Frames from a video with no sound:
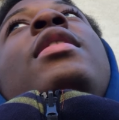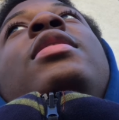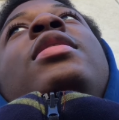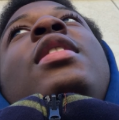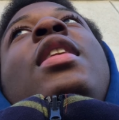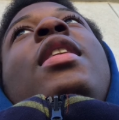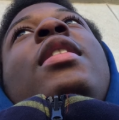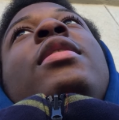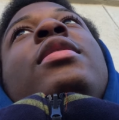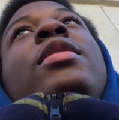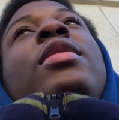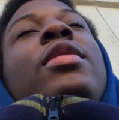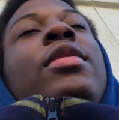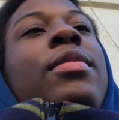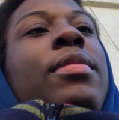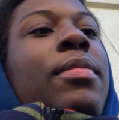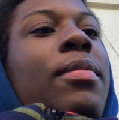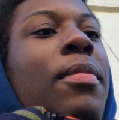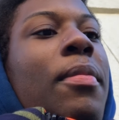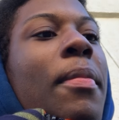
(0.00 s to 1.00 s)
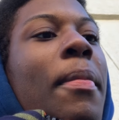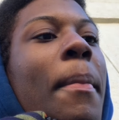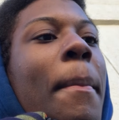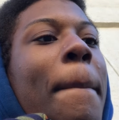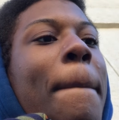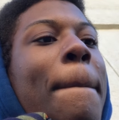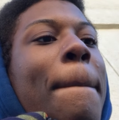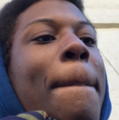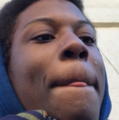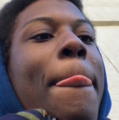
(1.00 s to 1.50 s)
it says,
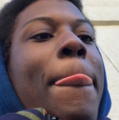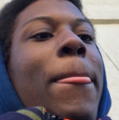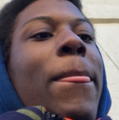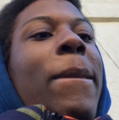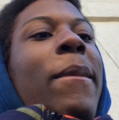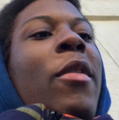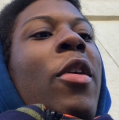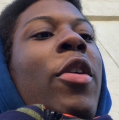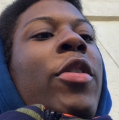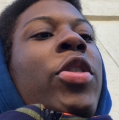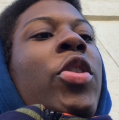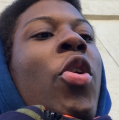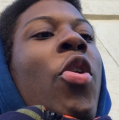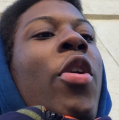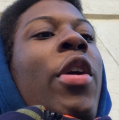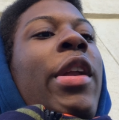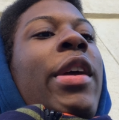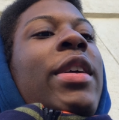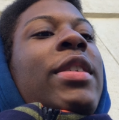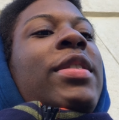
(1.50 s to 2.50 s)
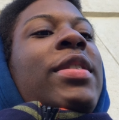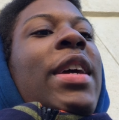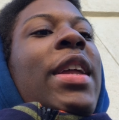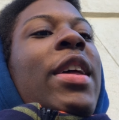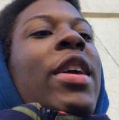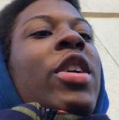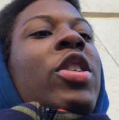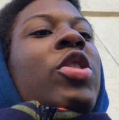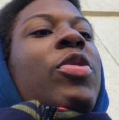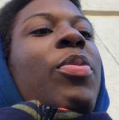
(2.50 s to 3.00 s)
well, authorities say
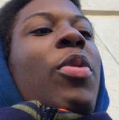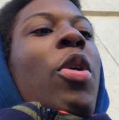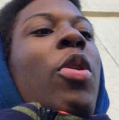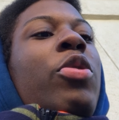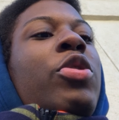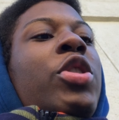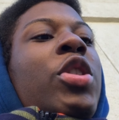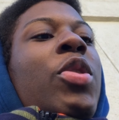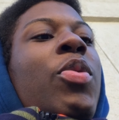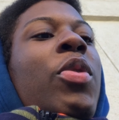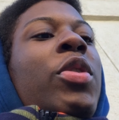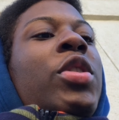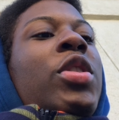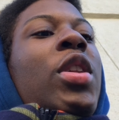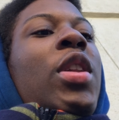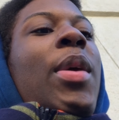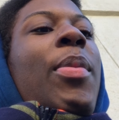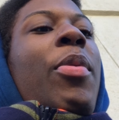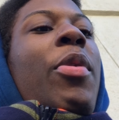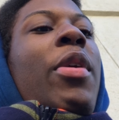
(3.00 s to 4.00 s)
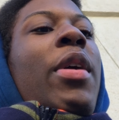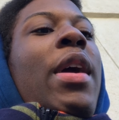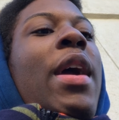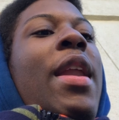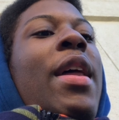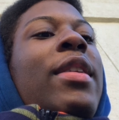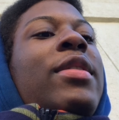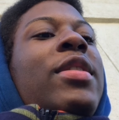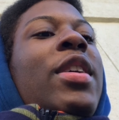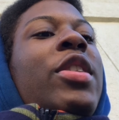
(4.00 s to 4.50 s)
the explosion was deliberate
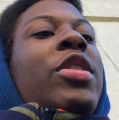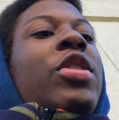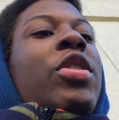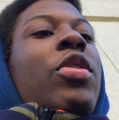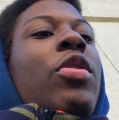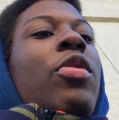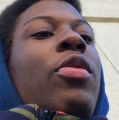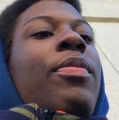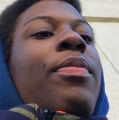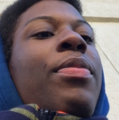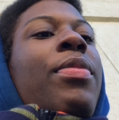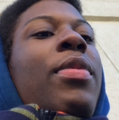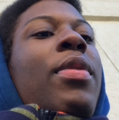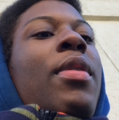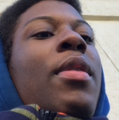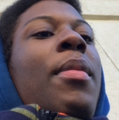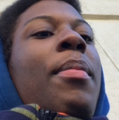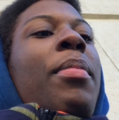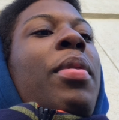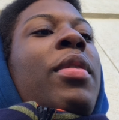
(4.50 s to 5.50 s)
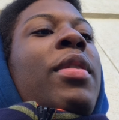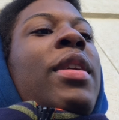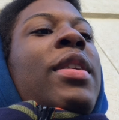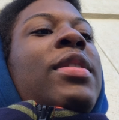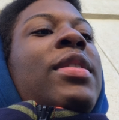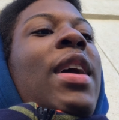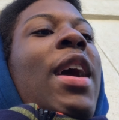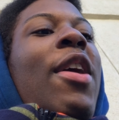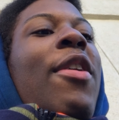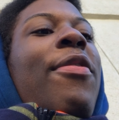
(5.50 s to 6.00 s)
and intentional
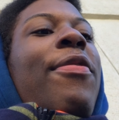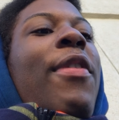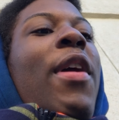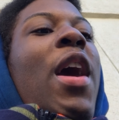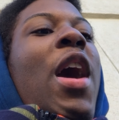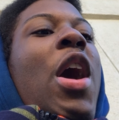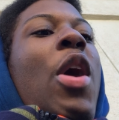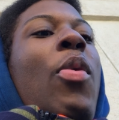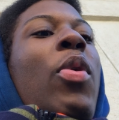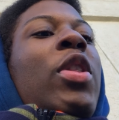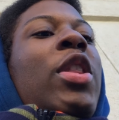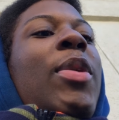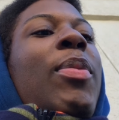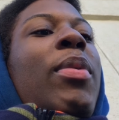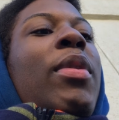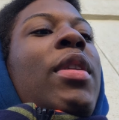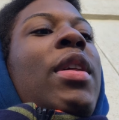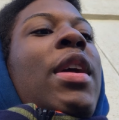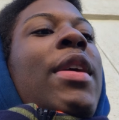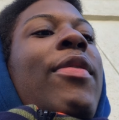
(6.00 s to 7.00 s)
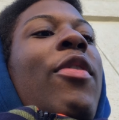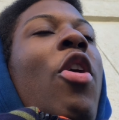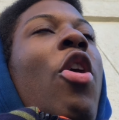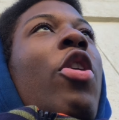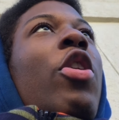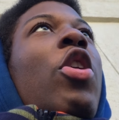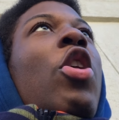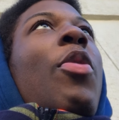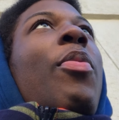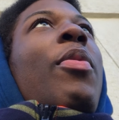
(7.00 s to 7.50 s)
Police have found what they believe
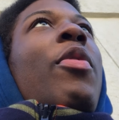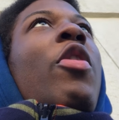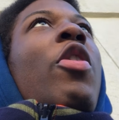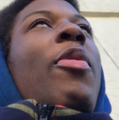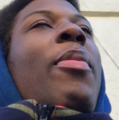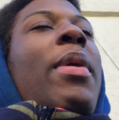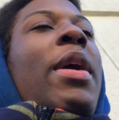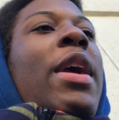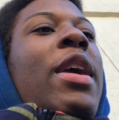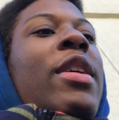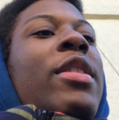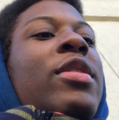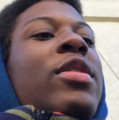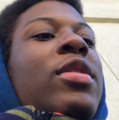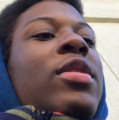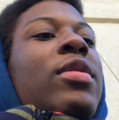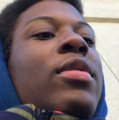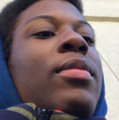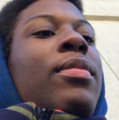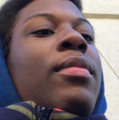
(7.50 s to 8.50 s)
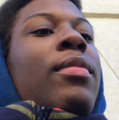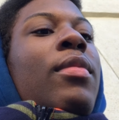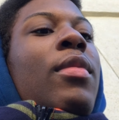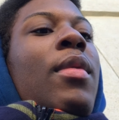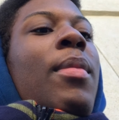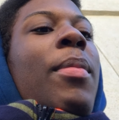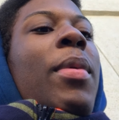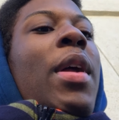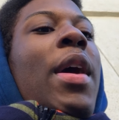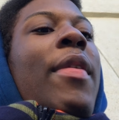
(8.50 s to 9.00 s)
are human remains,
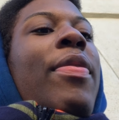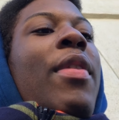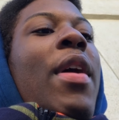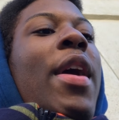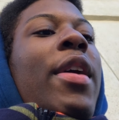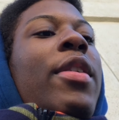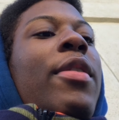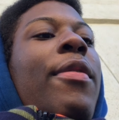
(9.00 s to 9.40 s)
but have not